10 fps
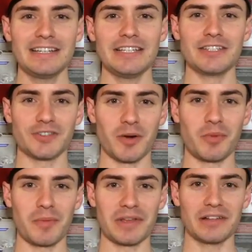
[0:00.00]
You start
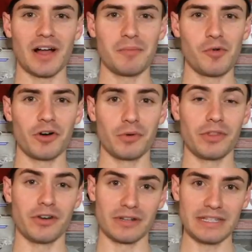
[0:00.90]
prepping a lot more with
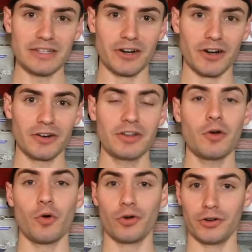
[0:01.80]
your gear
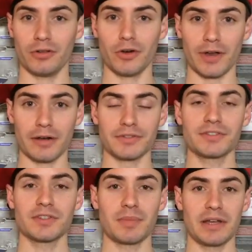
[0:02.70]
or your
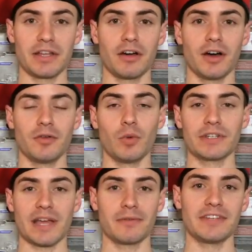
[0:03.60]
loadouts, depending on
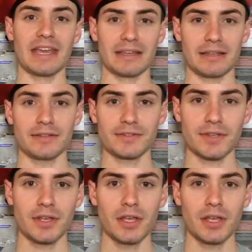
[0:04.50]
what time of day it is.